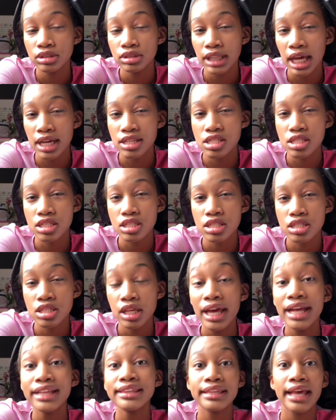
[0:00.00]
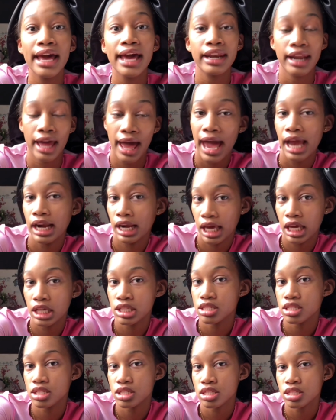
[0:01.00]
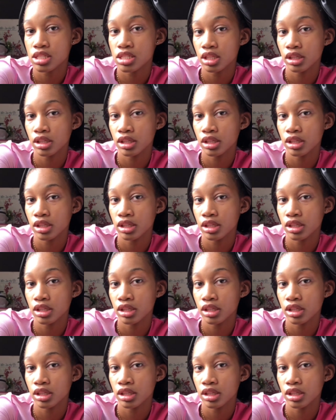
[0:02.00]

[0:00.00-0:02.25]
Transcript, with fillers: That's it. Then highlights